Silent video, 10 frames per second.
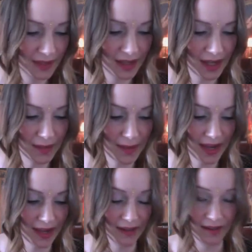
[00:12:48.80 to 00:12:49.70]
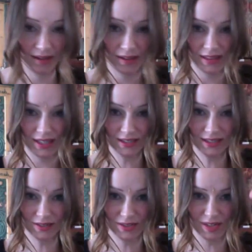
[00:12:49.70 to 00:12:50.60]
Anyway, these
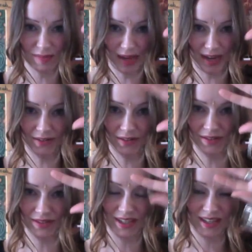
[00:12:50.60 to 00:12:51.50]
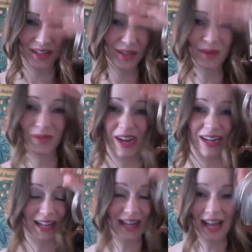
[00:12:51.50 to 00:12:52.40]
little cheap bangles you can
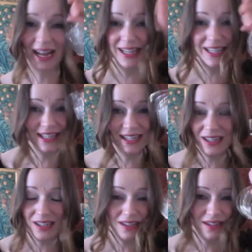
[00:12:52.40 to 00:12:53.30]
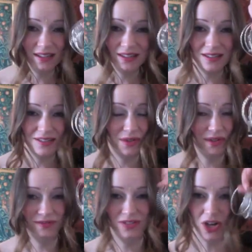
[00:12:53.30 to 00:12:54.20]
find at any
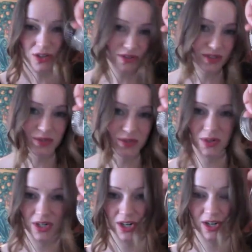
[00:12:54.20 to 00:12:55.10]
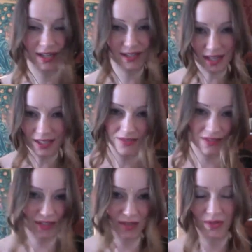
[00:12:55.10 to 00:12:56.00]
sort of dollar store, accessory
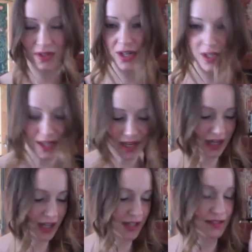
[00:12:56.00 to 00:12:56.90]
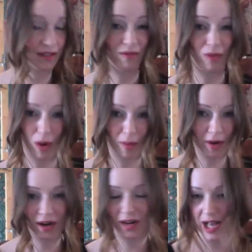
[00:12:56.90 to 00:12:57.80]
store, Claire's,
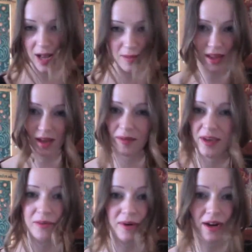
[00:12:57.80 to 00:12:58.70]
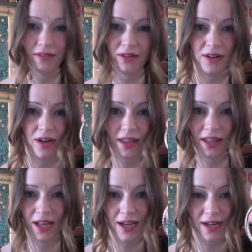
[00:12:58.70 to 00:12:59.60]
Walmart, Hobby Lobby, wherever,
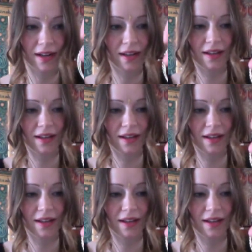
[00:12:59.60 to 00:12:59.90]
online.